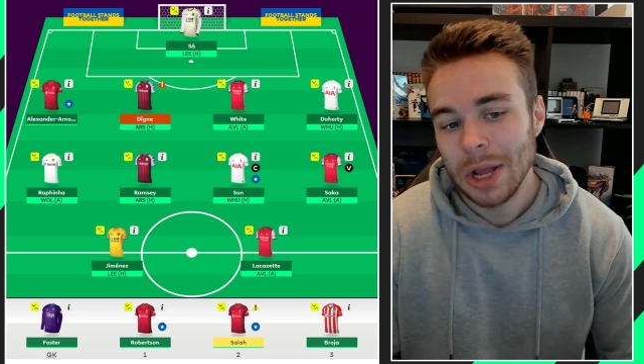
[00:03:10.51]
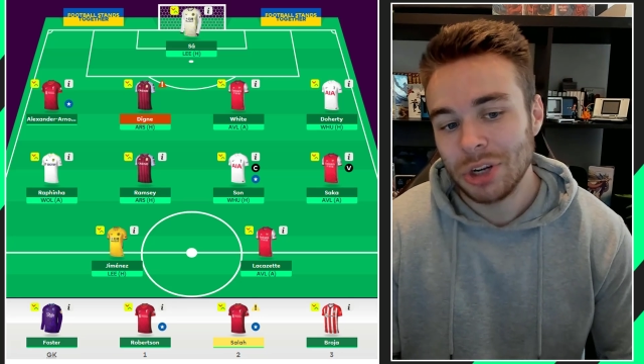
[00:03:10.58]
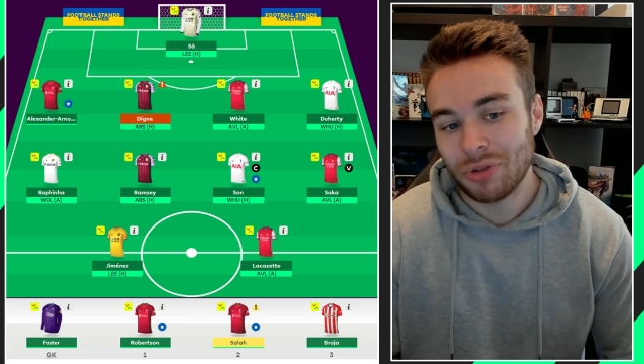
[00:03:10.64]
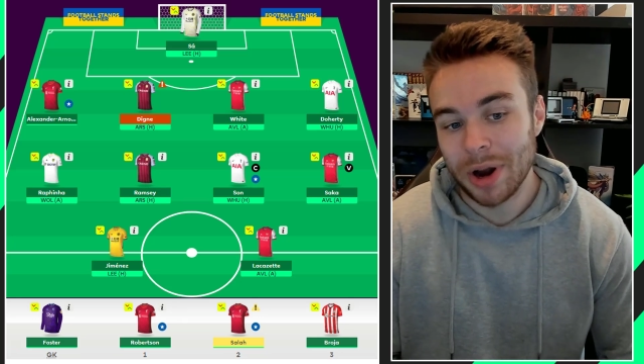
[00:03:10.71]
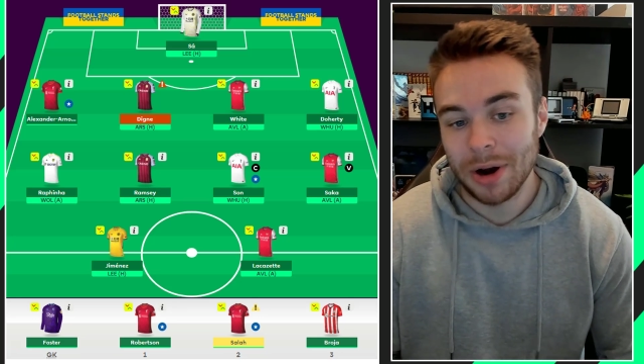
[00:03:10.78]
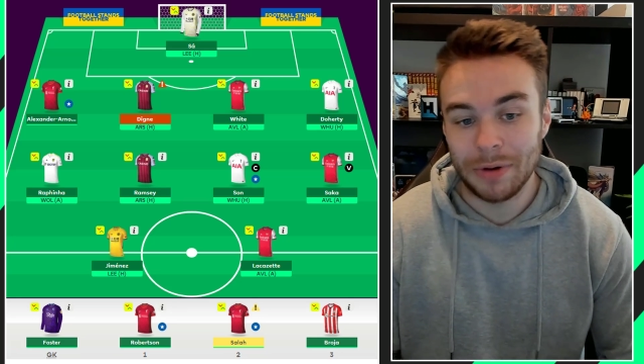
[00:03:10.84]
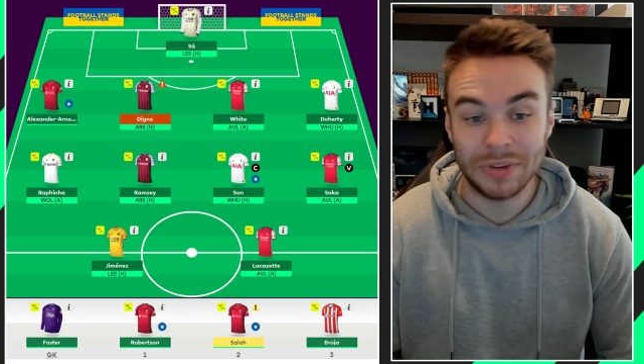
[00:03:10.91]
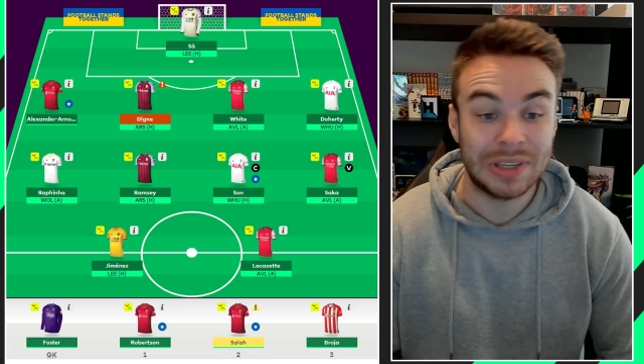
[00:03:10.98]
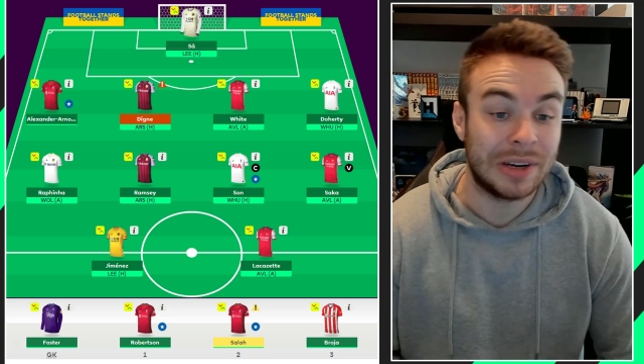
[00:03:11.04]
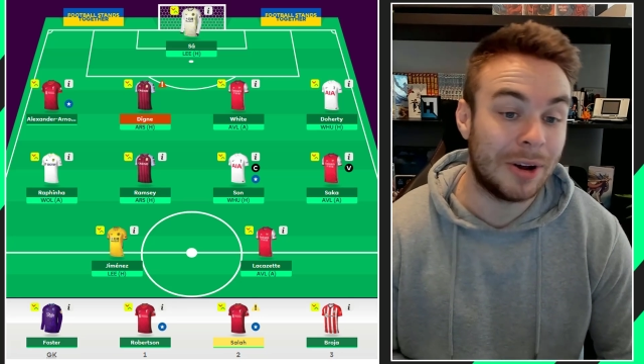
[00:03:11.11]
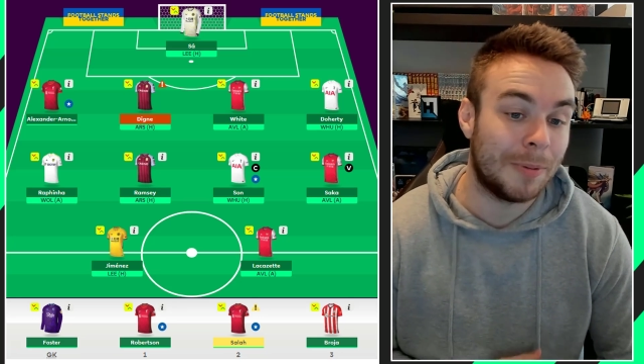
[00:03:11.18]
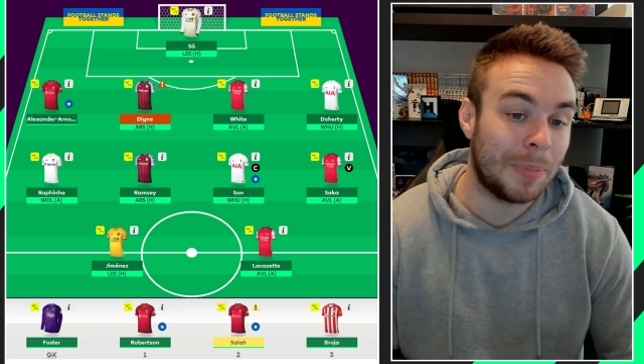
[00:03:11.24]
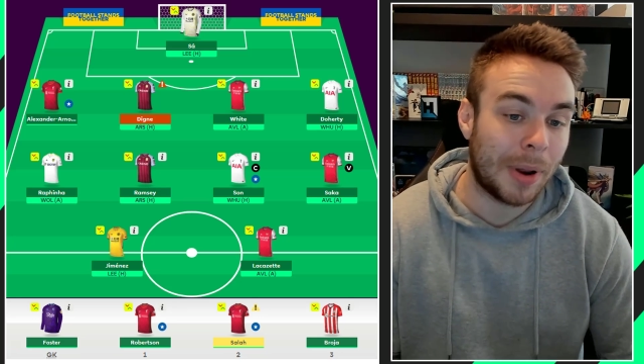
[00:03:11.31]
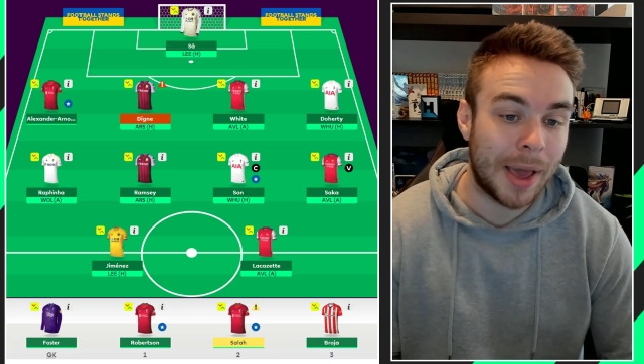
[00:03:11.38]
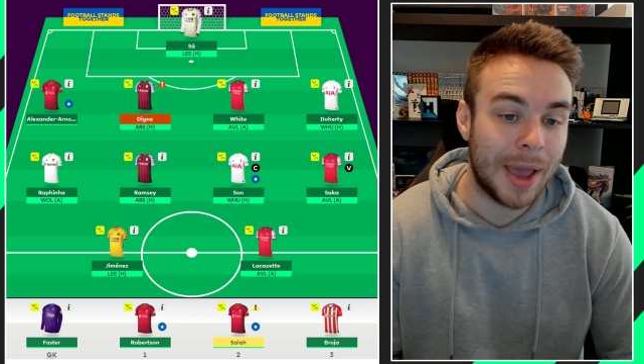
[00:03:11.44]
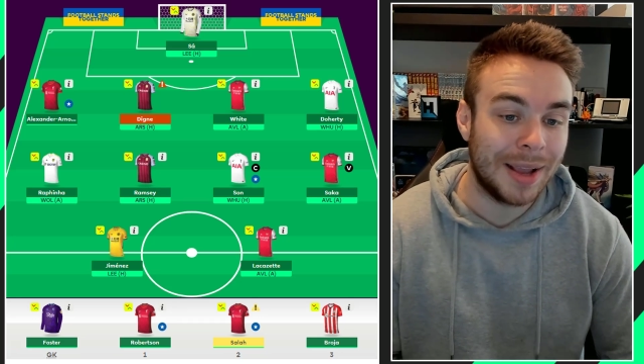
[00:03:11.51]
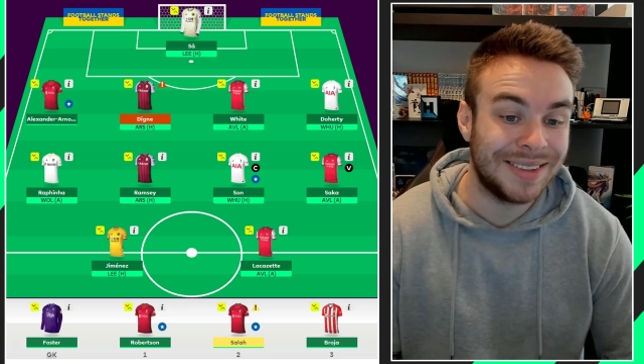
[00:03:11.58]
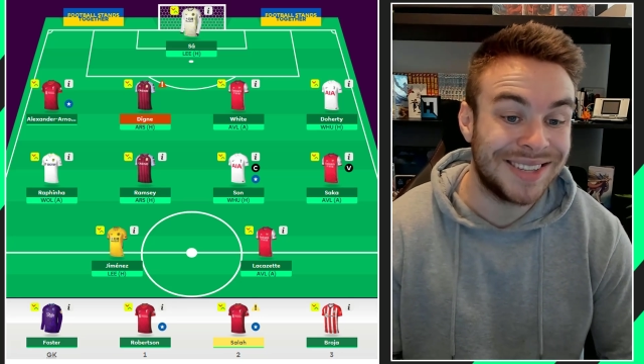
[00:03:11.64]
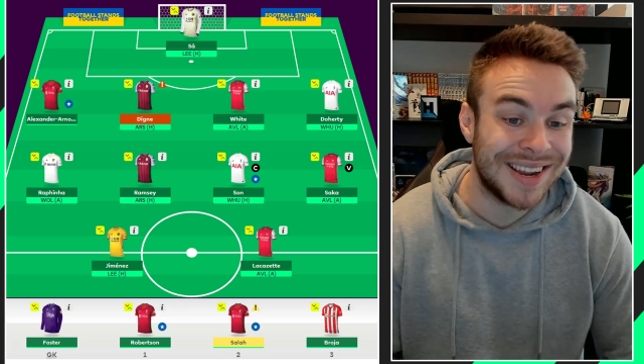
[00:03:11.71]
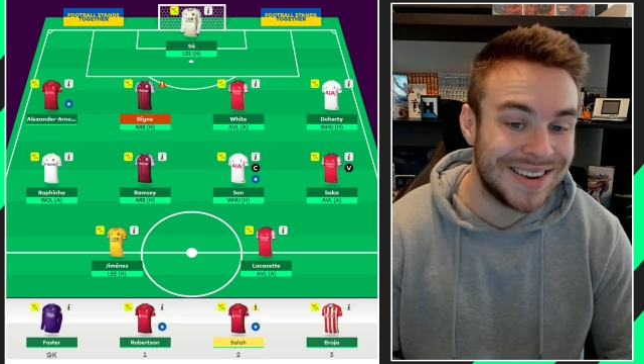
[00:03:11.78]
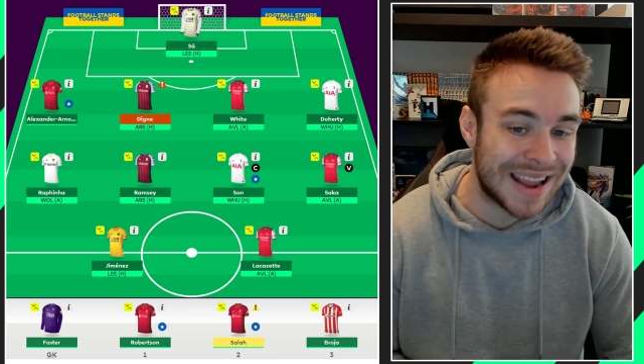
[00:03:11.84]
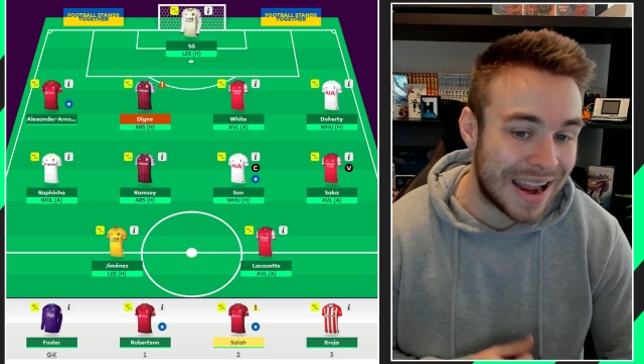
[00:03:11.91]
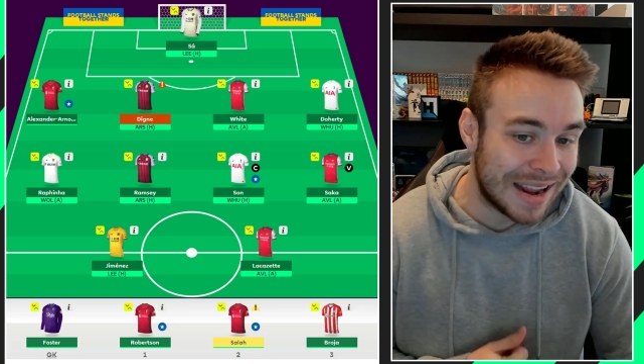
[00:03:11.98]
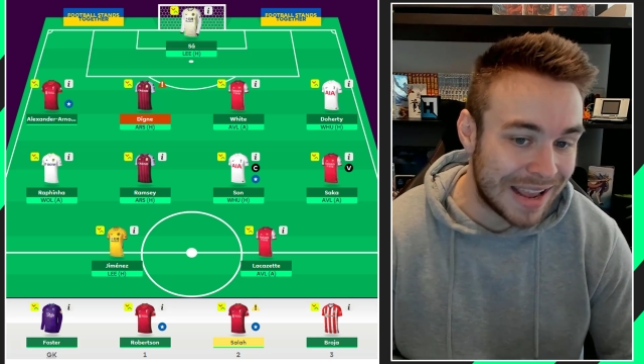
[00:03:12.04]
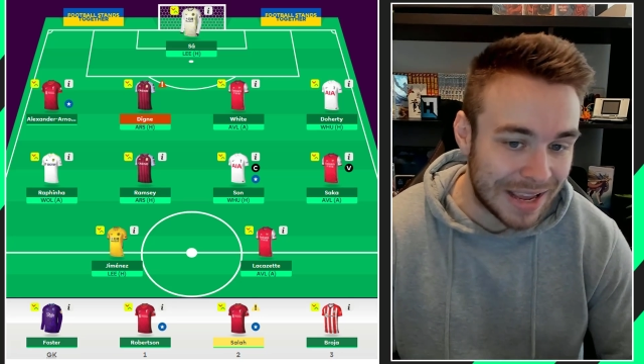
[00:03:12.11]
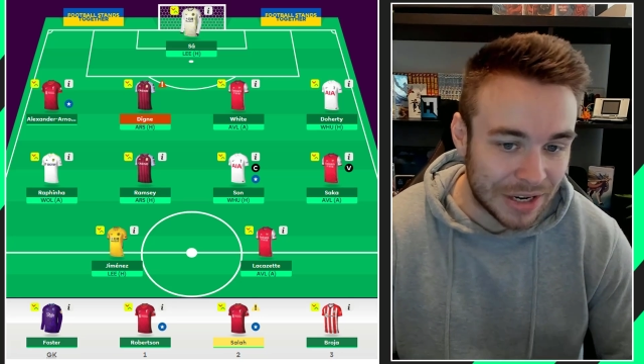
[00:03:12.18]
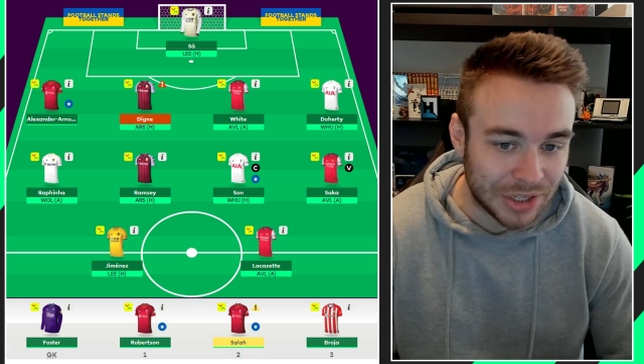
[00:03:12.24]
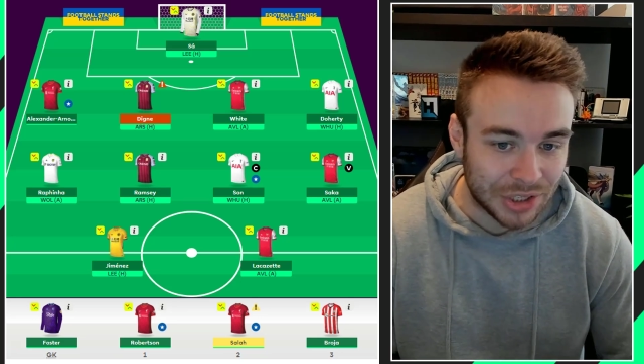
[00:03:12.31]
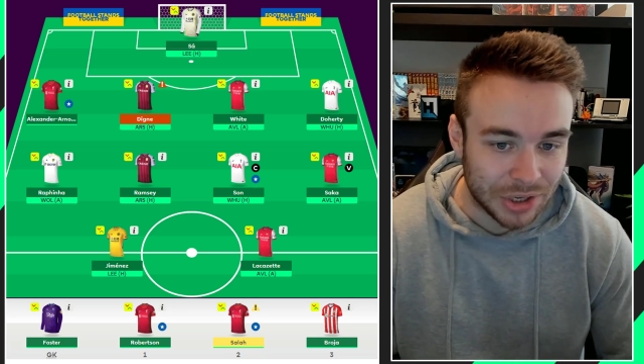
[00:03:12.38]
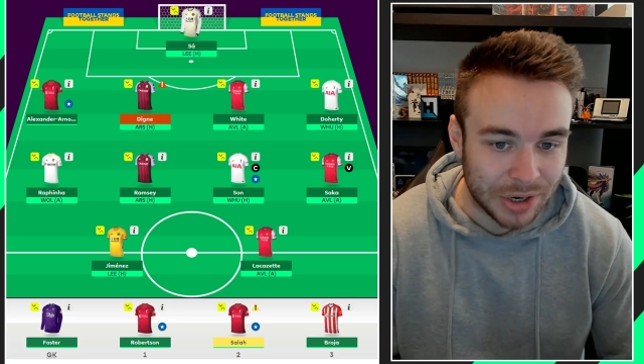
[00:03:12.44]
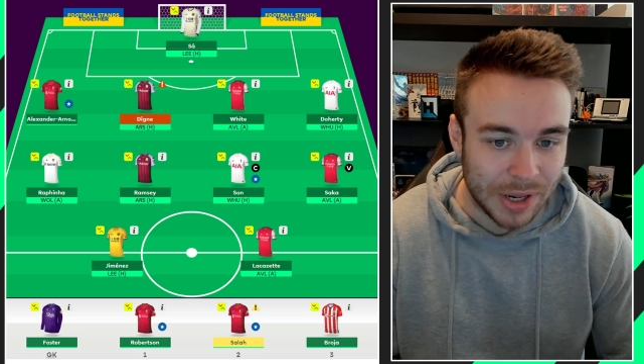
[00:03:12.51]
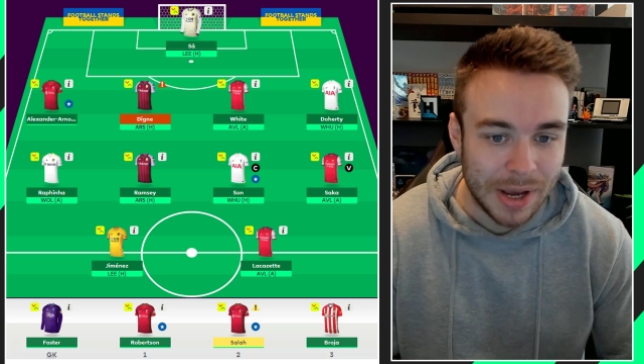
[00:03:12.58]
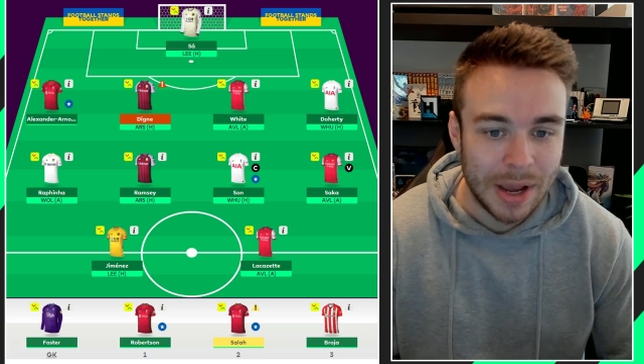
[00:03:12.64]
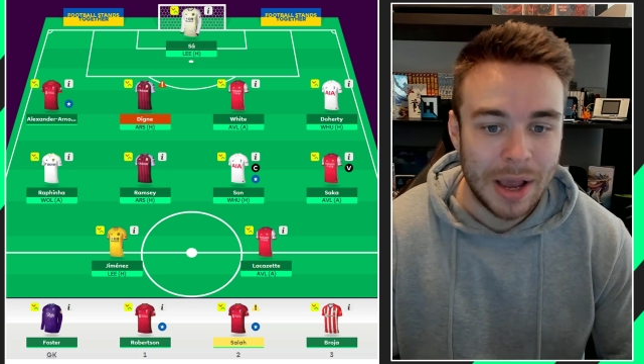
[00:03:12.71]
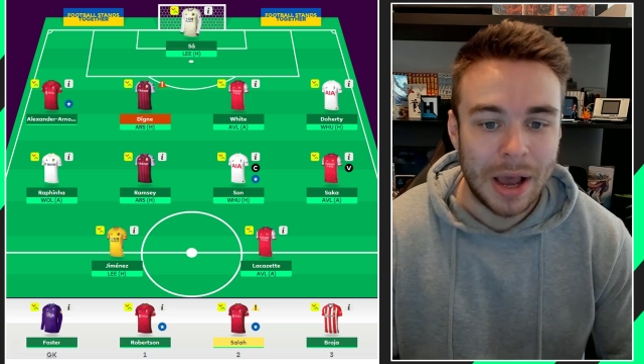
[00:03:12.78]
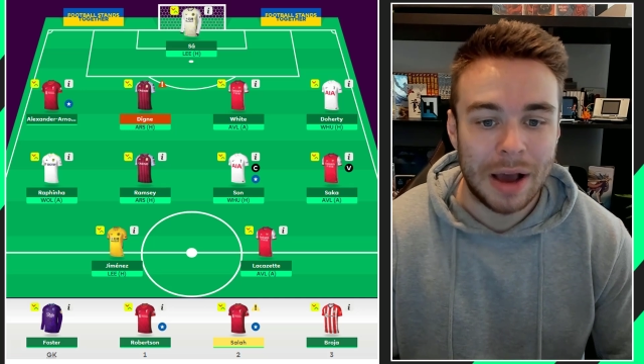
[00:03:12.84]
Trent obviously not playing, Digne injured,